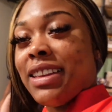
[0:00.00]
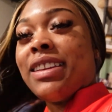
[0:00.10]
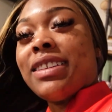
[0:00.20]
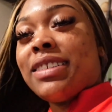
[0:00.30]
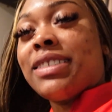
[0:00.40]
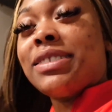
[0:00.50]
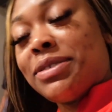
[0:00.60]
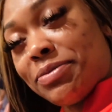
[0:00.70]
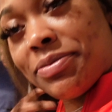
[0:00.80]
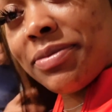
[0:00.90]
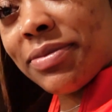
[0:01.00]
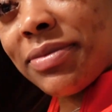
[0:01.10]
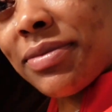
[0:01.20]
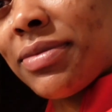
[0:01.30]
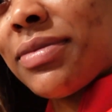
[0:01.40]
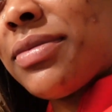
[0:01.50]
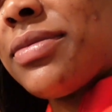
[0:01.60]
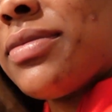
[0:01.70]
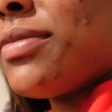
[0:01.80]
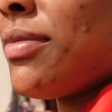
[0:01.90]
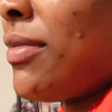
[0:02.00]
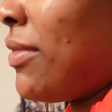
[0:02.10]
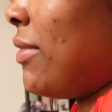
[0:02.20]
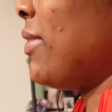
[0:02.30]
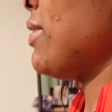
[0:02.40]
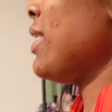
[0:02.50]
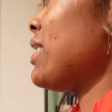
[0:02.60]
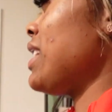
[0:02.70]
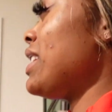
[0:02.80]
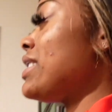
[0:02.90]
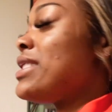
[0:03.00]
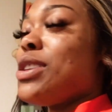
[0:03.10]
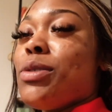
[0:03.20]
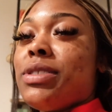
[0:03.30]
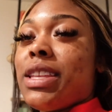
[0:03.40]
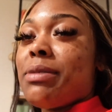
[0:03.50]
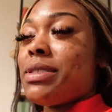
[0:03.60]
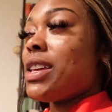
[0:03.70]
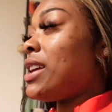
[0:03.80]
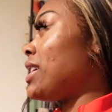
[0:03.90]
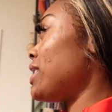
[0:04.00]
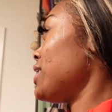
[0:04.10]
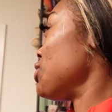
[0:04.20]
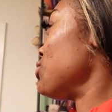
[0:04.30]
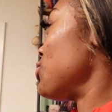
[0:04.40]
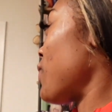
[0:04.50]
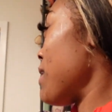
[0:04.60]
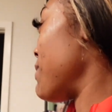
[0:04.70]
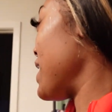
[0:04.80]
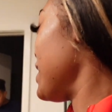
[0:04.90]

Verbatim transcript: bring all new. Actually, let's go potty. That is your stepson. You do right by